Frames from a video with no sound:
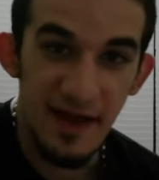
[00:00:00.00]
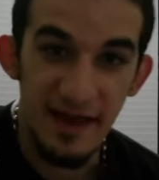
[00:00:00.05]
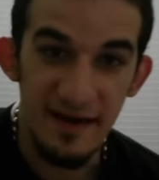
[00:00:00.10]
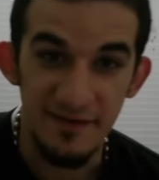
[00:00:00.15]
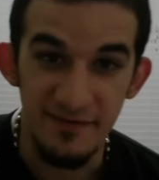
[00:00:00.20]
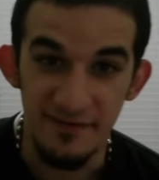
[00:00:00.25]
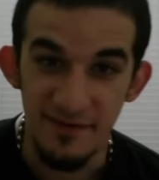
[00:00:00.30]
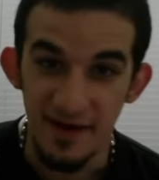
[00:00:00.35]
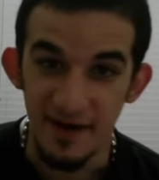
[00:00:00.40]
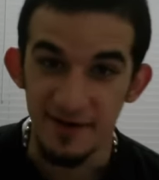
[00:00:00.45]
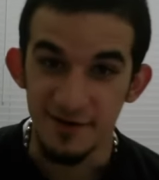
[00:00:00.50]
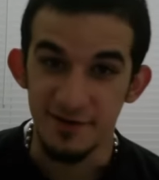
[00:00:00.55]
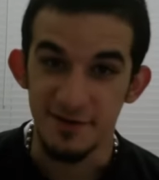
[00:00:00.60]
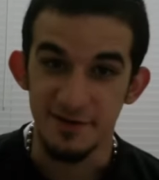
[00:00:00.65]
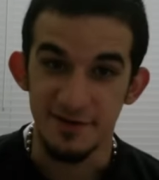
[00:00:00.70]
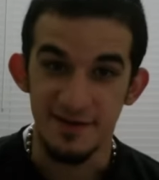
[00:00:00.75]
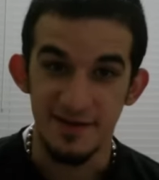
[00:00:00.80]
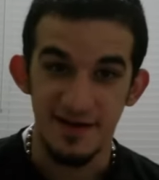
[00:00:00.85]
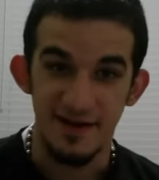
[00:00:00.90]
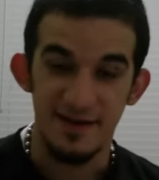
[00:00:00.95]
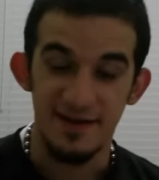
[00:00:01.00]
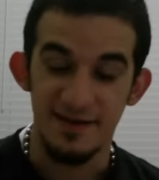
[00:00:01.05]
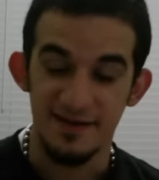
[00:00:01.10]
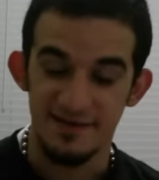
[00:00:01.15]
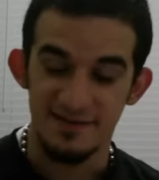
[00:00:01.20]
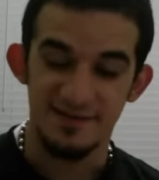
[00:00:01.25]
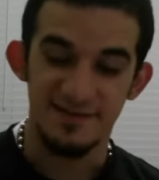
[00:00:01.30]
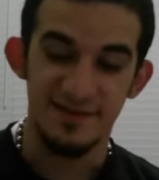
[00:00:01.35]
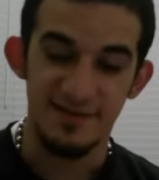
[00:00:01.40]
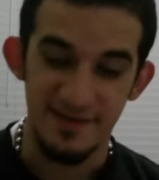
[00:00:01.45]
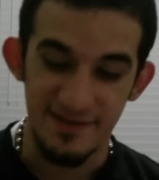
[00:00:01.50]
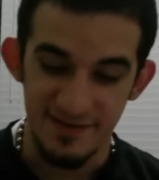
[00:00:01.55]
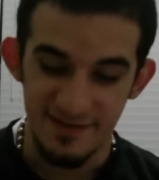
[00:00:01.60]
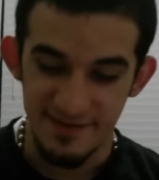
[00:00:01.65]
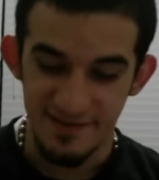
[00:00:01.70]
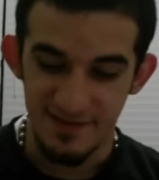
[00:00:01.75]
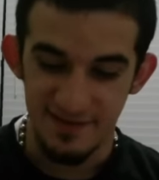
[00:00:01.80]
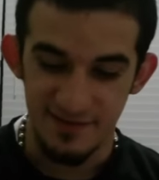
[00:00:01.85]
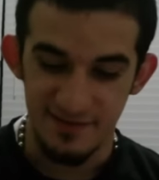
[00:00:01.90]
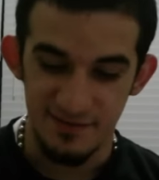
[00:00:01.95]
I had a final today in
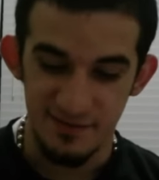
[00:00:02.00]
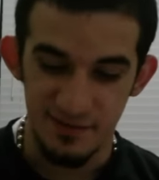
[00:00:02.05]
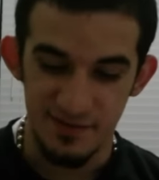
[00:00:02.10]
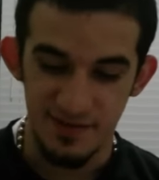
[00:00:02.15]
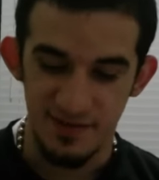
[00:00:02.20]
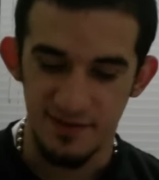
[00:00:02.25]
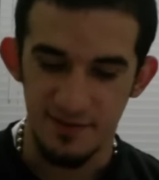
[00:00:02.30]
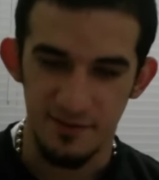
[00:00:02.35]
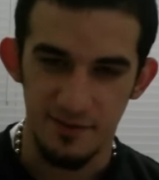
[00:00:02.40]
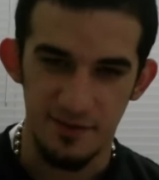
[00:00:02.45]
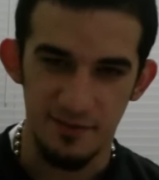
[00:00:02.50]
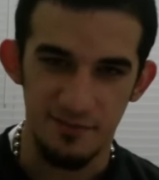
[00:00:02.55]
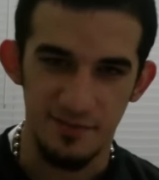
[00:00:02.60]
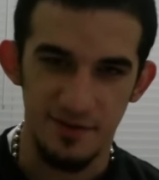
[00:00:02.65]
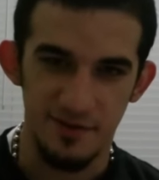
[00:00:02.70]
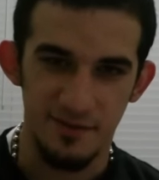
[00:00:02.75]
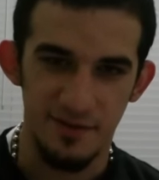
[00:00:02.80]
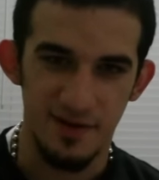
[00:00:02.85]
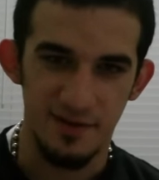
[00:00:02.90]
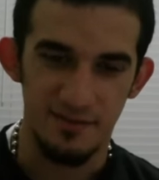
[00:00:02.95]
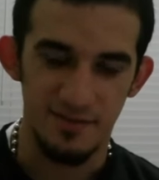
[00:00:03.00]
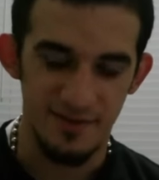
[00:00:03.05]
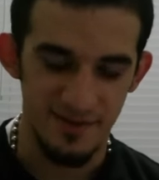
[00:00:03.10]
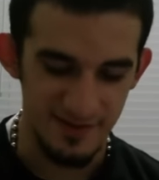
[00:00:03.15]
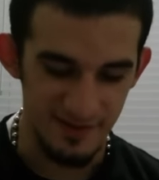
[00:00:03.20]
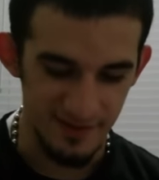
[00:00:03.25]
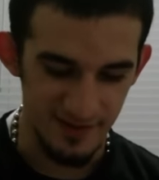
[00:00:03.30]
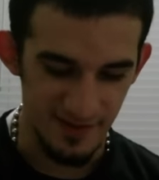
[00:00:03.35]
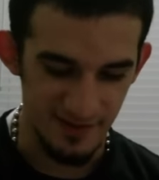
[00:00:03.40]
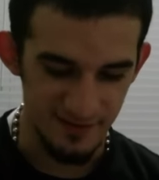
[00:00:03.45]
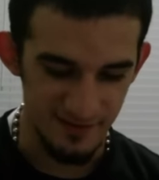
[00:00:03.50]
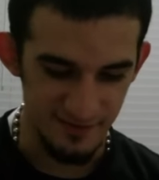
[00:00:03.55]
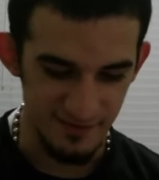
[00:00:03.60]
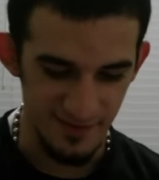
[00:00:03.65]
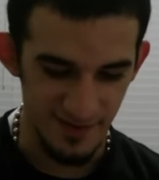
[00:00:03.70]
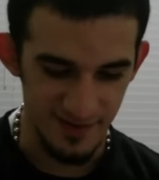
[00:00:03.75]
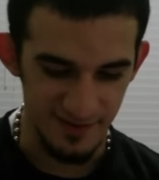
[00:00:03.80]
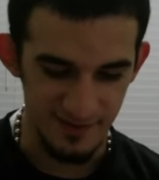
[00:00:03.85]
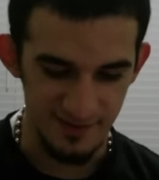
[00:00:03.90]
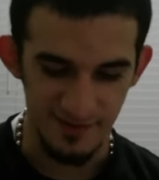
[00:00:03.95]
statistics, which I think went pretty well, but still,
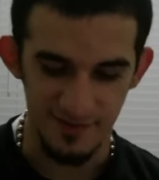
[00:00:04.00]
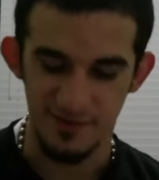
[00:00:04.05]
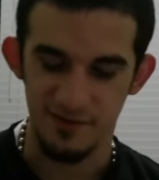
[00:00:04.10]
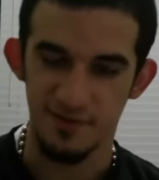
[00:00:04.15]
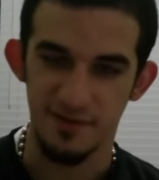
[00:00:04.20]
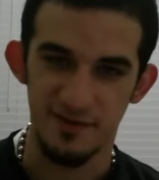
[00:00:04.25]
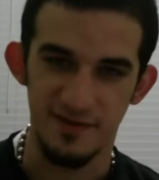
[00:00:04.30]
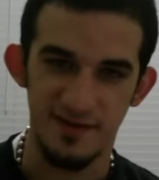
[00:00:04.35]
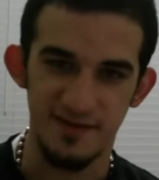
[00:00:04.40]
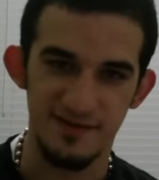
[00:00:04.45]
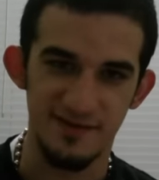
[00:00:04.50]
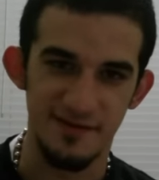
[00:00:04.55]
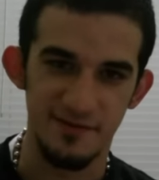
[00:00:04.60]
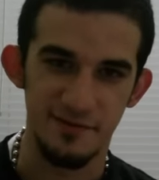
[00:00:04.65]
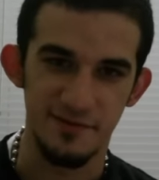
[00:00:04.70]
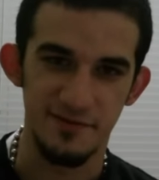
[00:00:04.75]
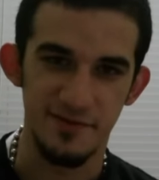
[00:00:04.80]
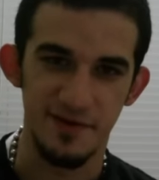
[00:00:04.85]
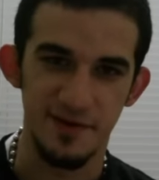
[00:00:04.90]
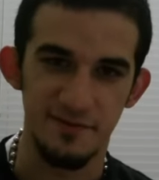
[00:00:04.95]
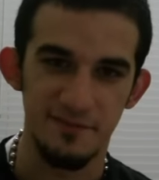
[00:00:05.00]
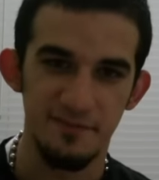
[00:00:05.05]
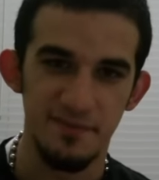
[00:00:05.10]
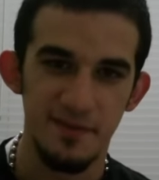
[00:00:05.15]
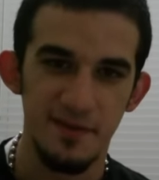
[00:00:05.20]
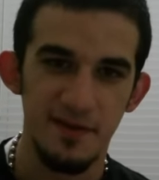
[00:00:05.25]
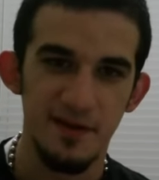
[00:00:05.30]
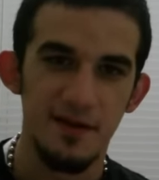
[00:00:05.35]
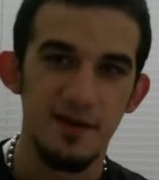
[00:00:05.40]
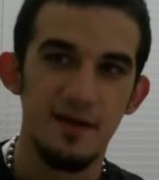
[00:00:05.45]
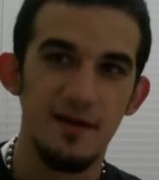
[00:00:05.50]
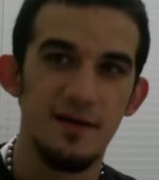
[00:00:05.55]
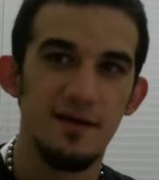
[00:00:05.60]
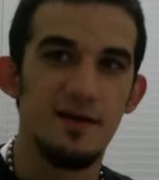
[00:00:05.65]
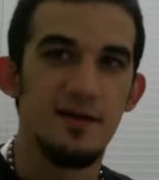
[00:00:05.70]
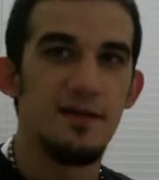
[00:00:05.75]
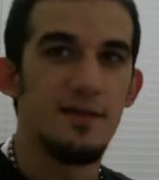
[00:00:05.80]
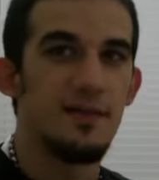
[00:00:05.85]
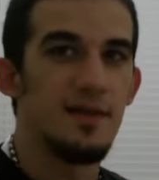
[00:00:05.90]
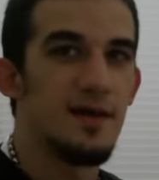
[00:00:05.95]
having finals on your birthday is never fun.
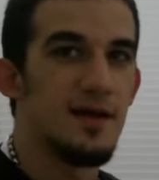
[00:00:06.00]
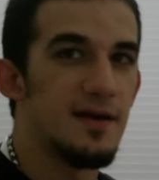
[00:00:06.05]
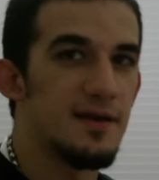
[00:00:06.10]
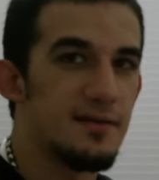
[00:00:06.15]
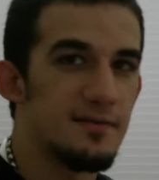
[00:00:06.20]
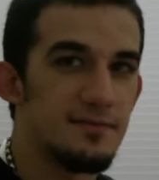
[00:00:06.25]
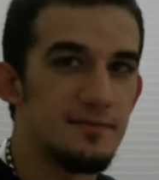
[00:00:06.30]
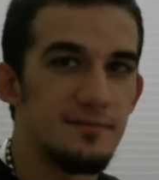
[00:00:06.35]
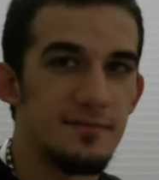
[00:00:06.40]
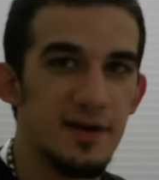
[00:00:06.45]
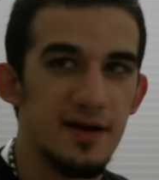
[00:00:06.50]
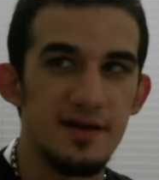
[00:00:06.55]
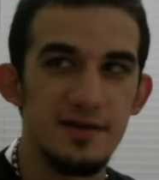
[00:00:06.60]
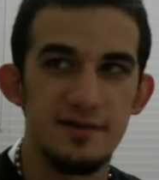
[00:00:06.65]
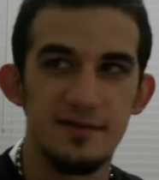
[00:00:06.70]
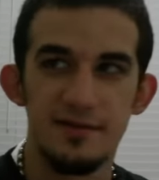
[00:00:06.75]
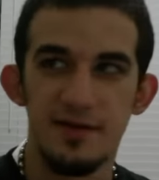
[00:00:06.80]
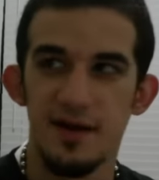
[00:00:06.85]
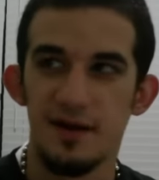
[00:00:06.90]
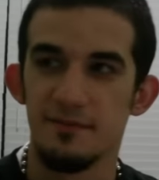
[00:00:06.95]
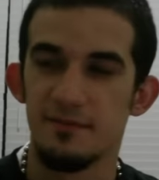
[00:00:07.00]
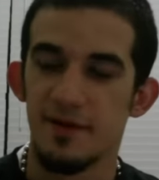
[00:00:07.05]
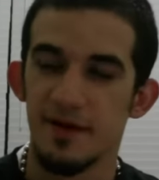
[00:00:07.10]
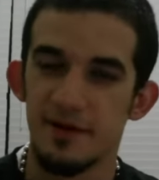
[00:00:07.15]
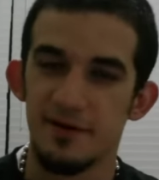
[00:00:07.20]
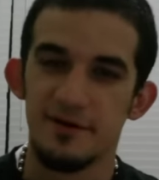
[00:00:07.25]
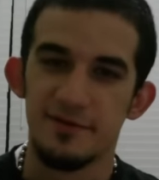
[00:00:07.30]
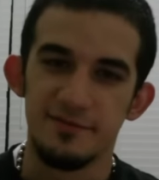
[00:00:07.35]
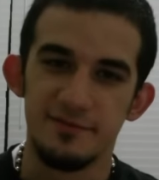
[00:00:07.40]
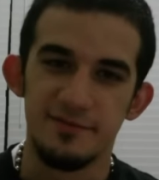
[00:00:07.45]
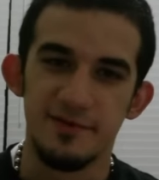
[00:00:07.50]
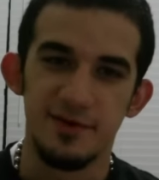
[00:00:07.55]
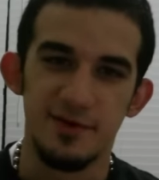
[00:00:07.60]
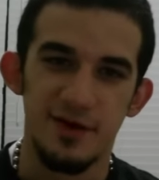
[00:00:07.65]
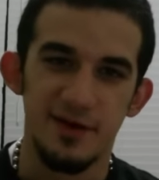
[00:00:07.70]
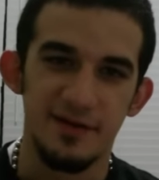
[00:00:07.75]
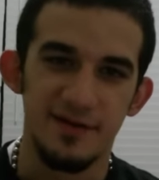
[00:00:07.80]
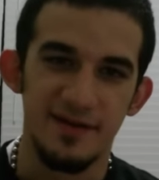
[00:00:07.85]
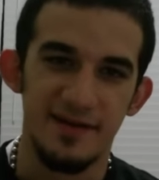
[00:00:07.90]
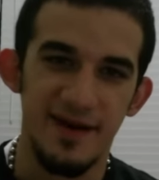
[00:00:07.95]
And then, I mean, got better
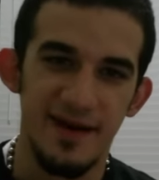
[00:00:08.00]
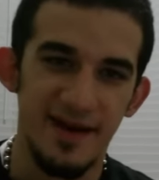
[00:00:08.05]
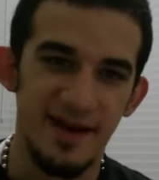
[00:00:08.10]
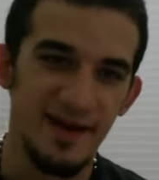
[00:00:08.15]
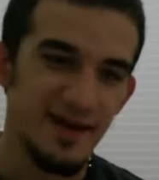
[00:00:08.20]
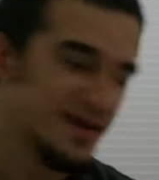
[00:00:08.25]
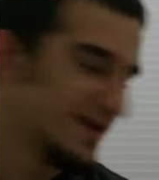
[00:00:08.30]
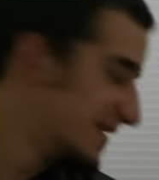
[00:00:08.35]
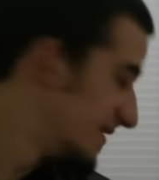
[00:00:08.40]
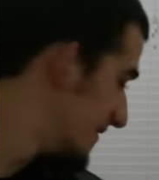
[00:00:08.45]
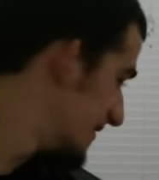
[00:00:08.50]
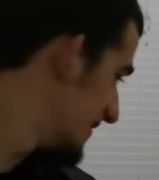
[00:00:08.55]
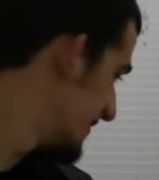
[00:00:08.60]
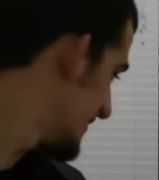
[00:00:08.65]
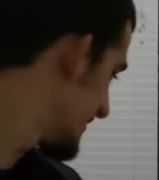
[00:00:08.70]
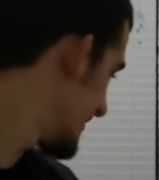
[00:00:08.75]
along the day.